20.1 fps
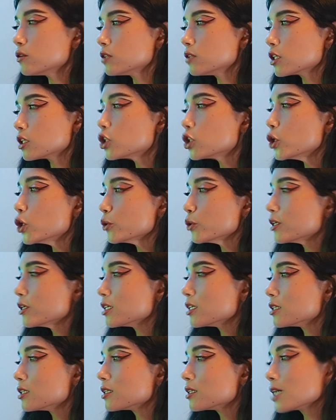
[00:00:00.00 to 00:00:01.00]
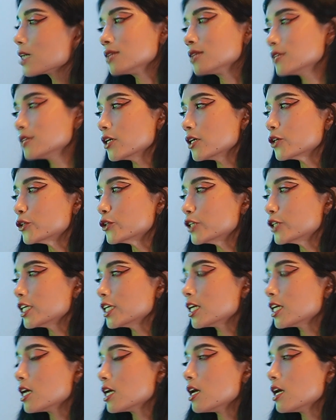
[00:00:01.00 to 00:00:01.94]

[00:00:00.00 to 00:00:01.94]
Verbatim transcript: the clothing category.